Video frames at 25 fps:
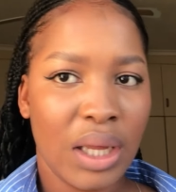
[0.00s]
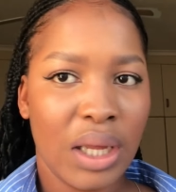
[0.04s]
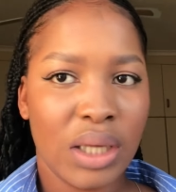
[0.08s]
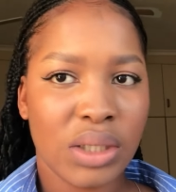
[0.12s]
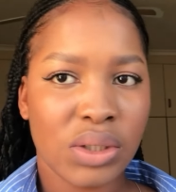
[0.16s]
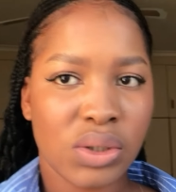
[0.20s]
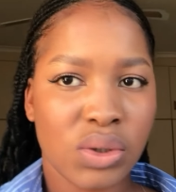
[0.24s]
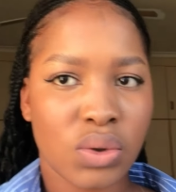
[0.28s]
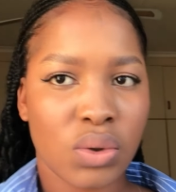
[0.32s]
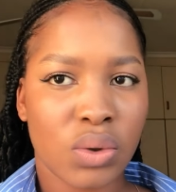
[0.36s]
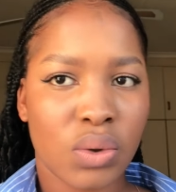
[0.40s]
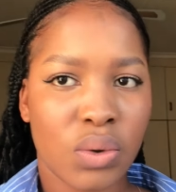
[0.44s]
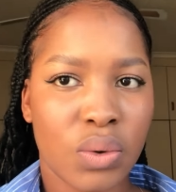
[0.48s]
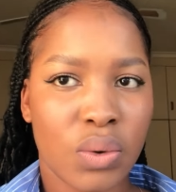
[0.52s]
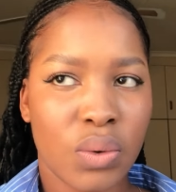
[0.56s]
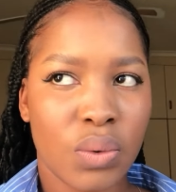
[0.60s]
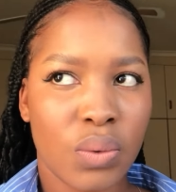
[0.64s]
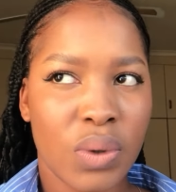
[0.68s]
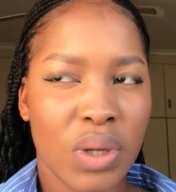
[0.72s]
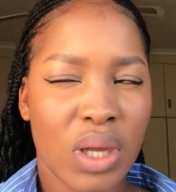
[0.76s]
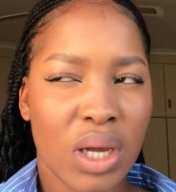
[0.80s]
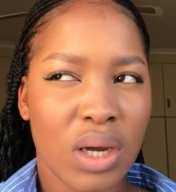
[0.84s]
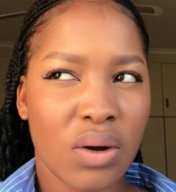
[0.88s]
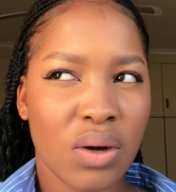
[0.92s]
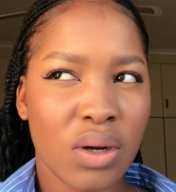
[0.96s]
so
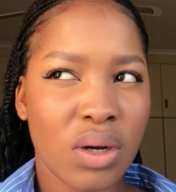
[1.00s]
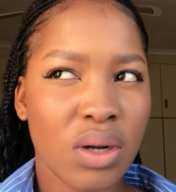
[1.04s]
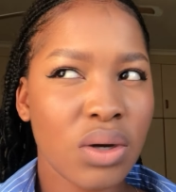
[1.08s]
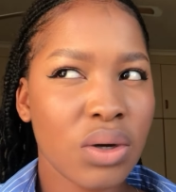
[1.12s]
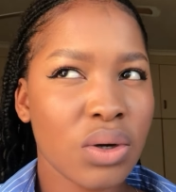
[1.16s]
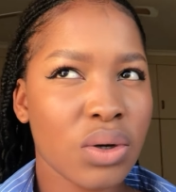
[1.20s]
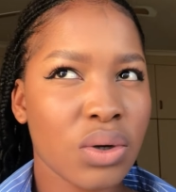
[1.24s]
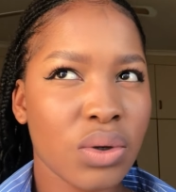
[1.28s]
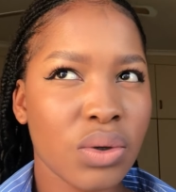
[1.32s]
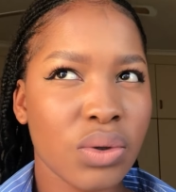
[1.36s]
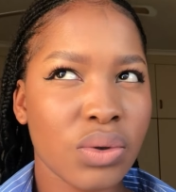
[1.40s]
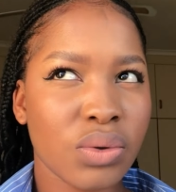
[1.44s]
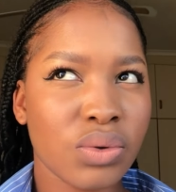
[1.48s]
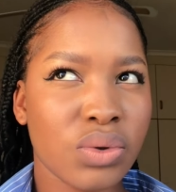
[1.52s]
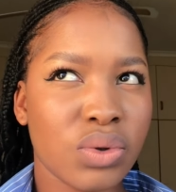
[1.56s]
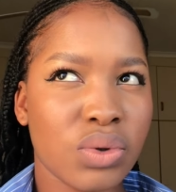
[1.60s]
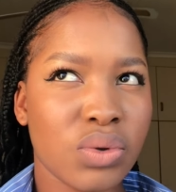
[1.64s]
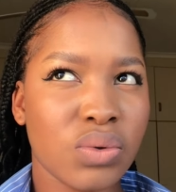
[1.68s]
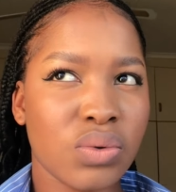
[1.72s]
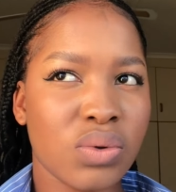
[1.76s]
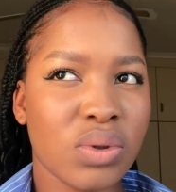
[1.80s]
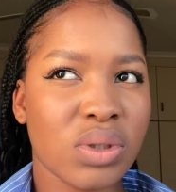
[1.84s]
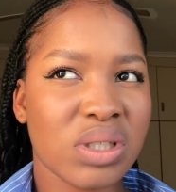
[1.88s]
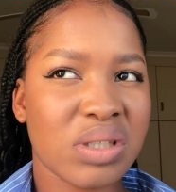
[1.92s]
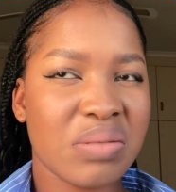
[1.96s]
we are gonna go
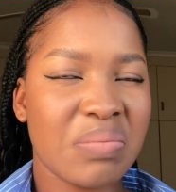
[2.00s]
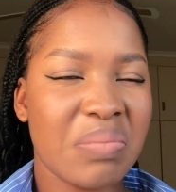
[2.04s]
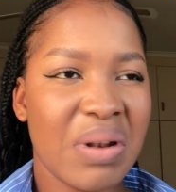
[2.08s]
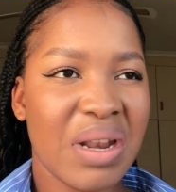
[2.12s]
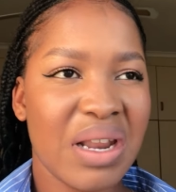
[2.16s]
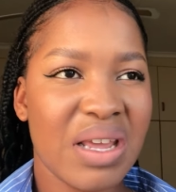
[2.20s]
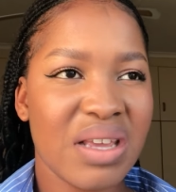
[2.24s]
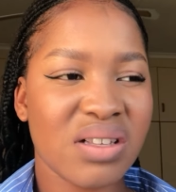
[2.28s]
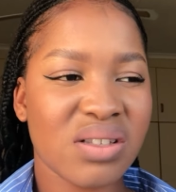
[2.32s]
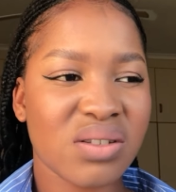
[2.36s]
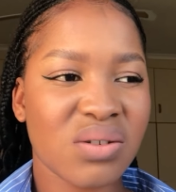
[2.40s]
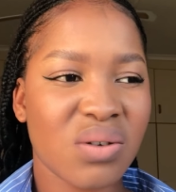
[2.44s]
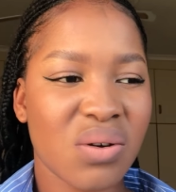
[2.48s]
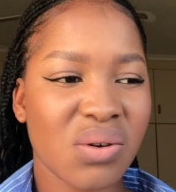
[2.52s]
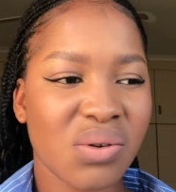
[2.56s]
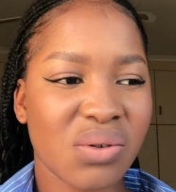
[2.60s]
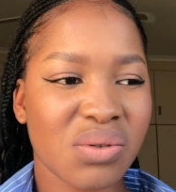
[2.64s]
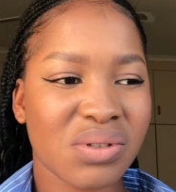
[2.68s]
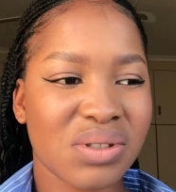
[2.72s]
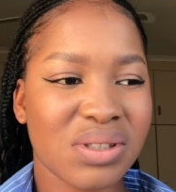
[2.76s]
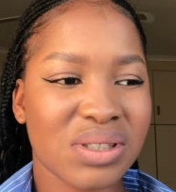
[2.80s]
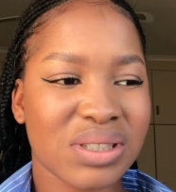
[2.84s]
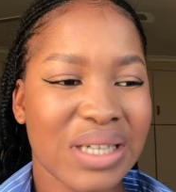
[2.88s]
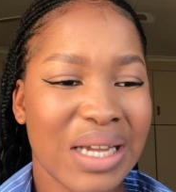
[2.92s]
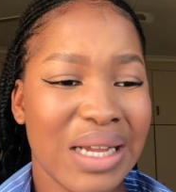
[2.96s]
to this place
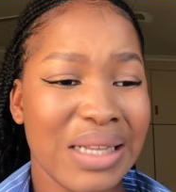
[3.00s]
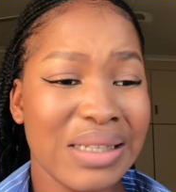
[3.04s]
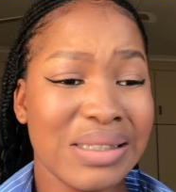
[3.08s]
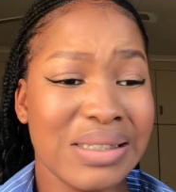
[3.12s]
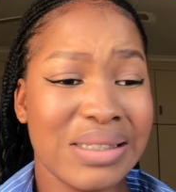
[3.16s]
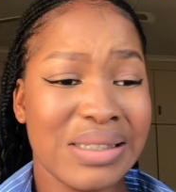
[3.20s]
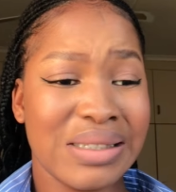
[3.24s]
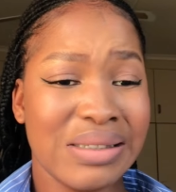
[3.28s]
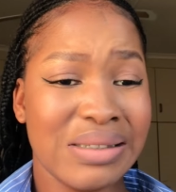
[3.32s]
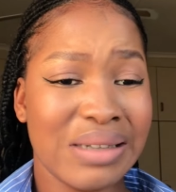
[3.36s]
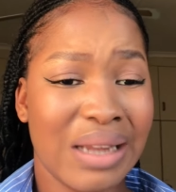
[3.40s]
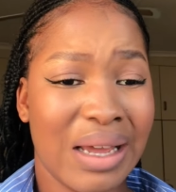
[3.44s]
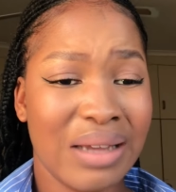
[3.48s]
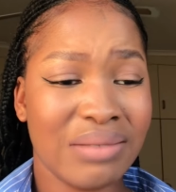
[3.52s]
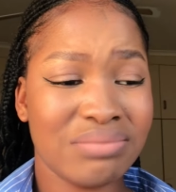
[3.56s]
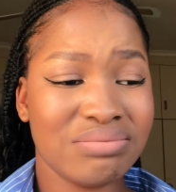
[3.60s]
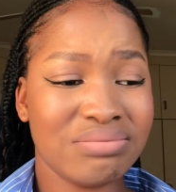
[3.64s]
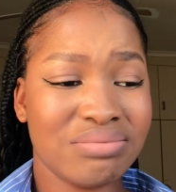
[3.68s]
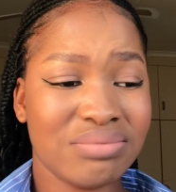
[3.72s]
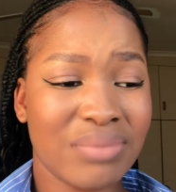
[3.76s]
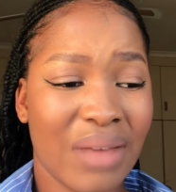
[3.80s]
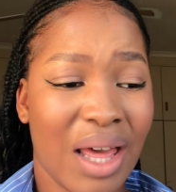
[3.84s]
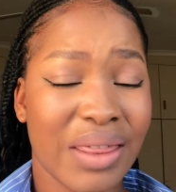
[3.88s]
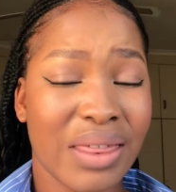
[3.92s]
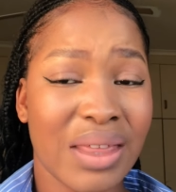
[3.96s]
called cantina
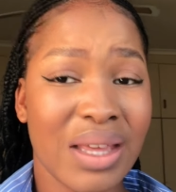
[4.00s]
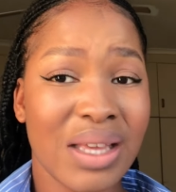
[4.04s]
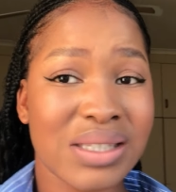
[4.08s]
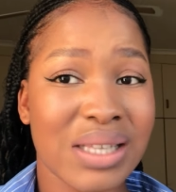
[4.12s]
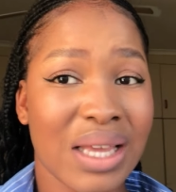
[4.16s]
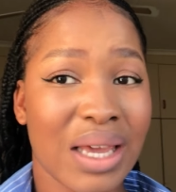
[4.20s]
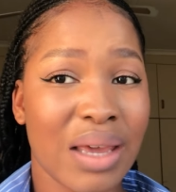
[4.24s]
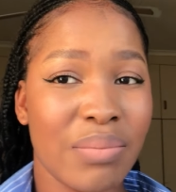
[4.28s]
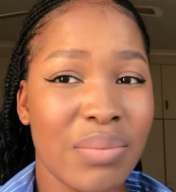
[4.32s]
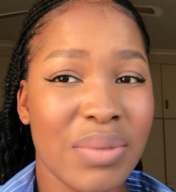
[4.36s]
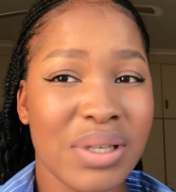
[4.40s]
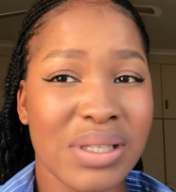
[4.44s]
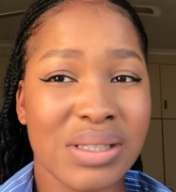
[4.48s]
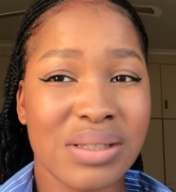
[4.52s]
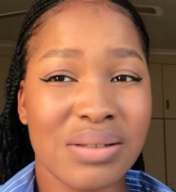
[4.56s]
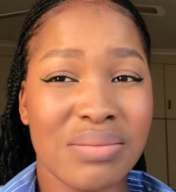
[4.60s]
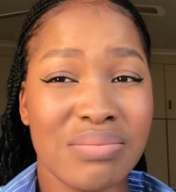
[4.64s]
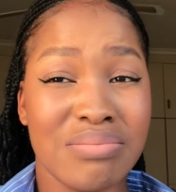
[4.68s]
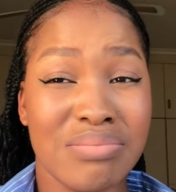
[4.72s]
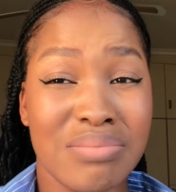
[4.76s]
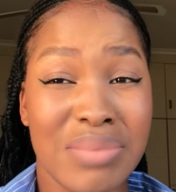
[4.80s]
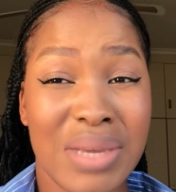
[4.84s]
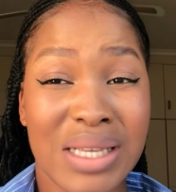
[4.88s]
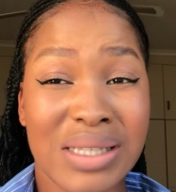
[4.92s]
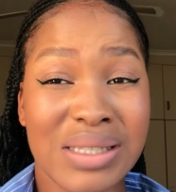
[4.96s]
i think it's like a
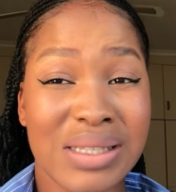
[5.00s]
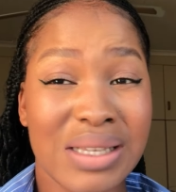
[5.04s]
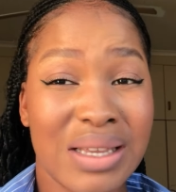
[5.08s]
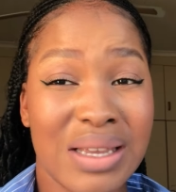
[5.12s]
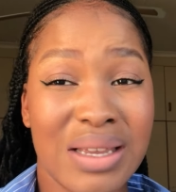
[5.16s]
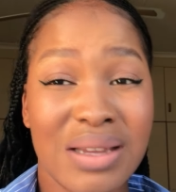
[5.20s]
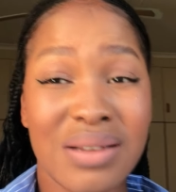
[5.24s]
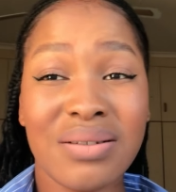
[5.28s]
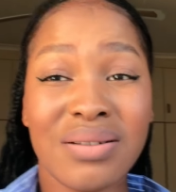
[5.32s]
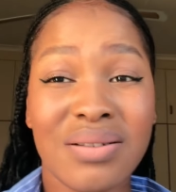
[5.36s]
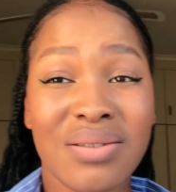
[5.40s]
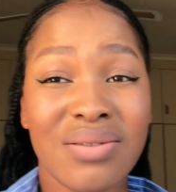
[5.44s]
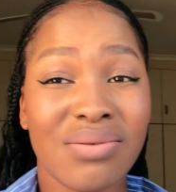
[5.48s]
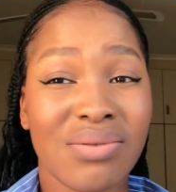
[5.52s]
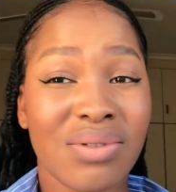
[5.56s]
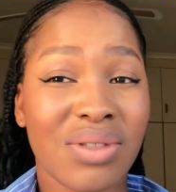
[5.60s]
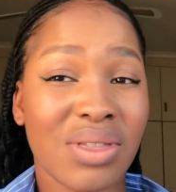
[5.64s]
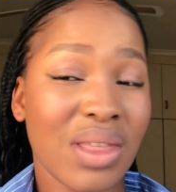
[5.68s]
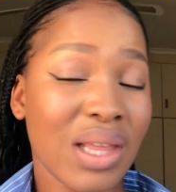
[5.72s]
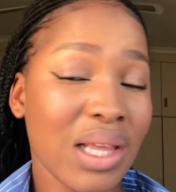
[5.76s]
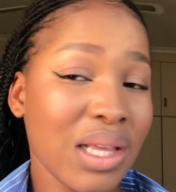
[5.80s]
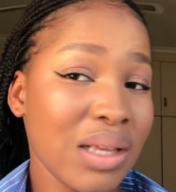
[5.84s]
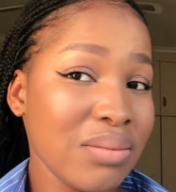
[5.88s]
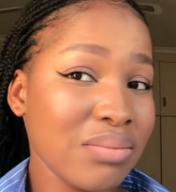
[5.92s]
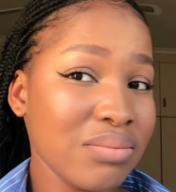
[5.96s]
mexican
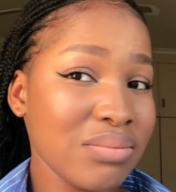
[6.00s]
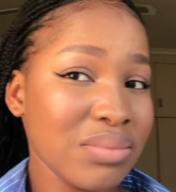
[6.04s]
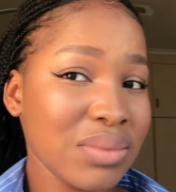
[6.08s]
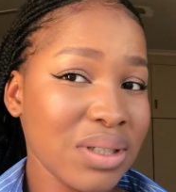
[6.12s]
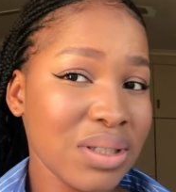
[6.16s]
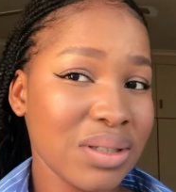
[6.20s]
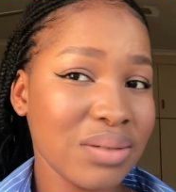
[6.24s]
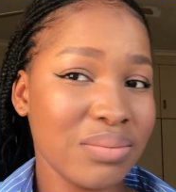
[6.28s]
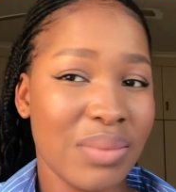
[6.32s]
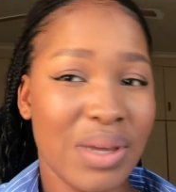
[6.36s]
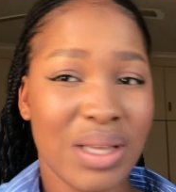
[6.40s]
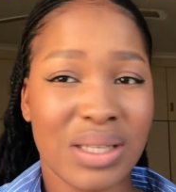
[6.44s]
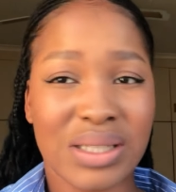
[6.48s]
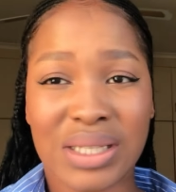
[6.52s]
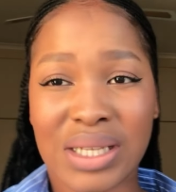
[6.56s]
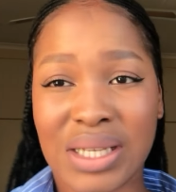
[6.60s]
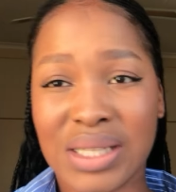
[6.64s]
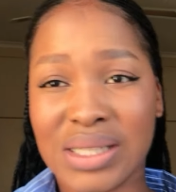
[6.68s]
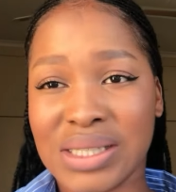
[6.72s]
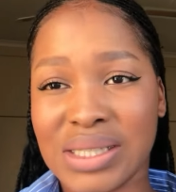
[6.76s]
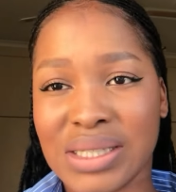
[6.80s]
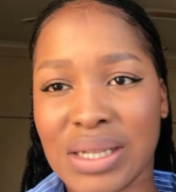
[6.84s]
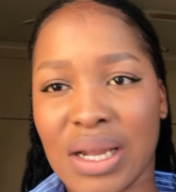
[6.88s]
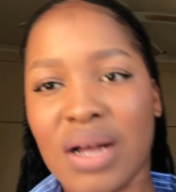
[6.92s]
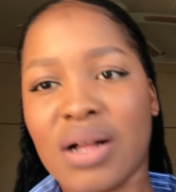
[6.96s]
themed
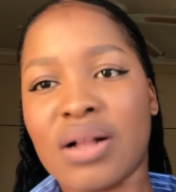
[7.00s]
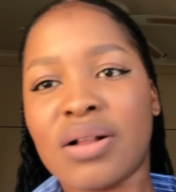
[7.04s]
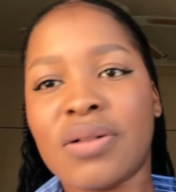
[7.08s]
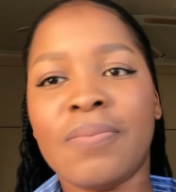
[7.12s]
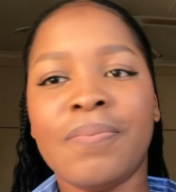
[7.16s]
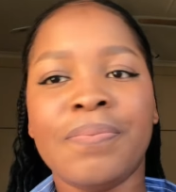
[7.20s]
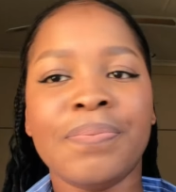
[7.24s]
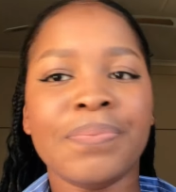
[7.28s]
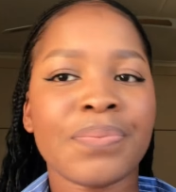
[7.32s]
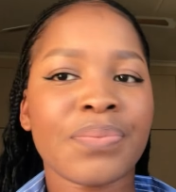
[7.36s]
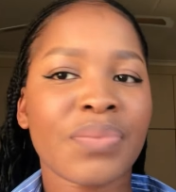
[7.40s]
mexican style